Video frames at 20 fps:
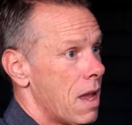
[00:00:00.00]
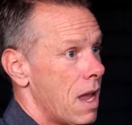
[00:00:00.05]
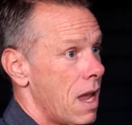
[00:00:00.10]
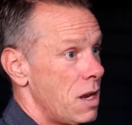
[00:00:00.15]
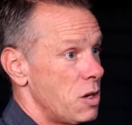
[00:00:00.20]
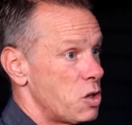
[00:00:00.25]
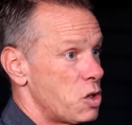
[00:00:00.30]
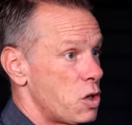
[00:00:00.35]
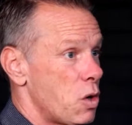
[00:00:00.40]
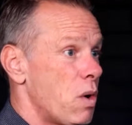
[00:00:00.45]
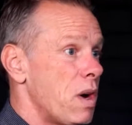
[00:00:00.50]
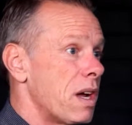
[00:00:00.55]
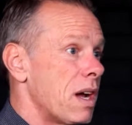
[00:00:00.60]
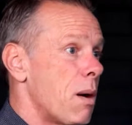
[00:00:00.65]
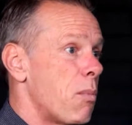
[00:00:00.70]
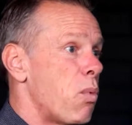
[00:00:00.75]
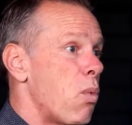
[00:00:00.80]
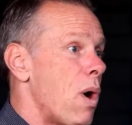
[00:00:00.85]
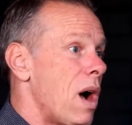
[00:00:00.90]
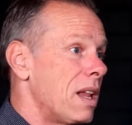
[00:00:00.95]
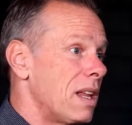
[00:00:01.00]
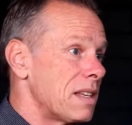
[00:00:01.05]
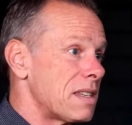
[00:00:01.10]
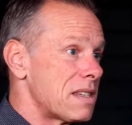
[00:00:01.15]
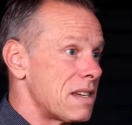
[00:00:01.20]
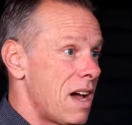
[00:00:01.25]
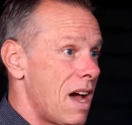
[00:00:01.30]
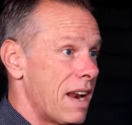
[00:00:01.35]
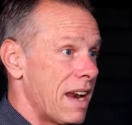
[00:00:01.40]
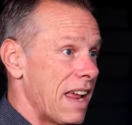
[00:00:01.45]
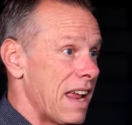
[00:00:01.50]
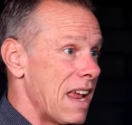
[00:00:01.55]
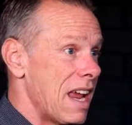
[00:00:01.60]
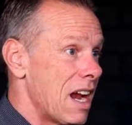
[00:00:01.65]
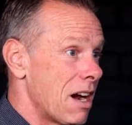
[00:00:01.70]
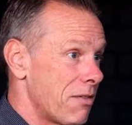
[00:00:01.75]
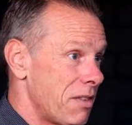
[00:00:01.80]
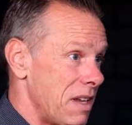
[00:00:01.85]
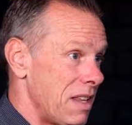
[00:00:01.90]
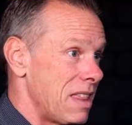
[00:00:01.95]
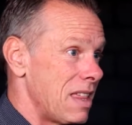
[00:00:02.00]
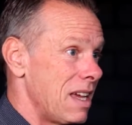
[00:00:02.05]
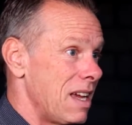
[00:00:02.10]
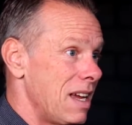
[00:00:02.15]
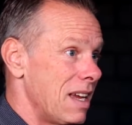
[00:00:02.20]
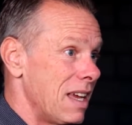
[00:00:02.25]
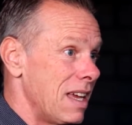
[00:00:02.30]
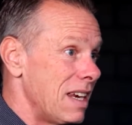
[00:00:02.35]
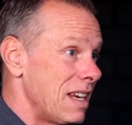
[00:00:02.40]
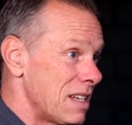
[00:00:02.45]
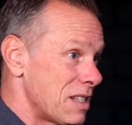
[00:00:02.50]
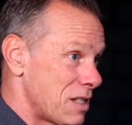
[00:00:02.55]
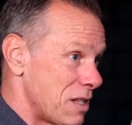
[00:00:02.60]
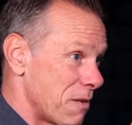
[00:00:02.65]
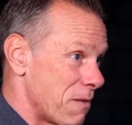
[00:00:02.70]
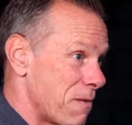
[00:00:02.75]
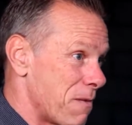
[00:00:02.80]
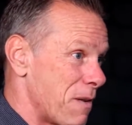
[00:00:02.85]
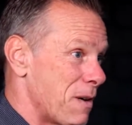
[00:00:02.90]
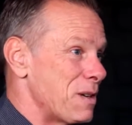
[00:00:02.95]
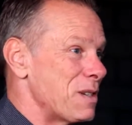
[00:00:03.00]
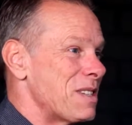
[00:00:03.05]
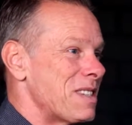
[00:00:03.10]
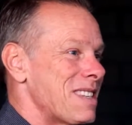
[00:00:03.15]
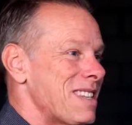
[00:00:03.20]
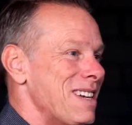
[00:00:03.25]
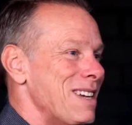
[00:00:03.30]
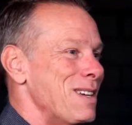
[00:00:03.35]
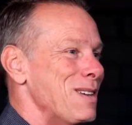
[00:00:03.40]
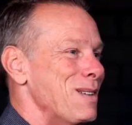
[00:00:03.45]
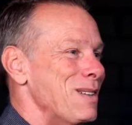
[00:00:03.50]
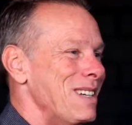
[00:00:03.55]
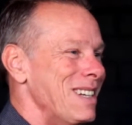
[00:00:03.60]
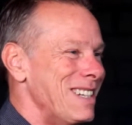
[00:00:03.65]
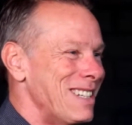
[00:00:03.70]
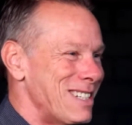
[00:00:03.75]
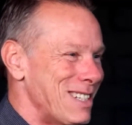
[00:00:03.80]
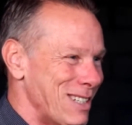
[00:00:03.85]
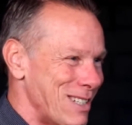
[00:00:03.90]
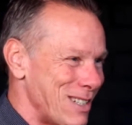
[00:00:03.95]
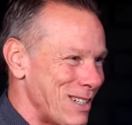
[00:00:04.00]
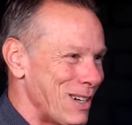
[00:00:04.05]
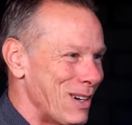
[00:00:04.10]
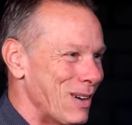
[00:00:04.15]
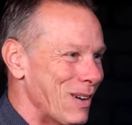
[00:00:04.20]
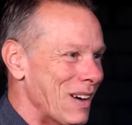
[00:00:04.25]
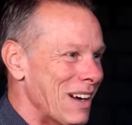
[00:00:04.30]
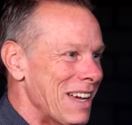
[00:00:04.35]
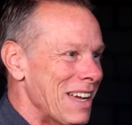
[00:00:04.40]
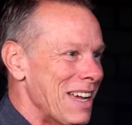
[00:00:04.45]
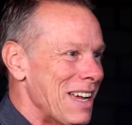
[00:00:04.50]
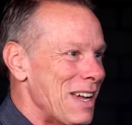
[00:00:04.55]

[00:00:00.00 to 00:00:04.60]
And showing up, while it's not everything, it is the first thing you need to do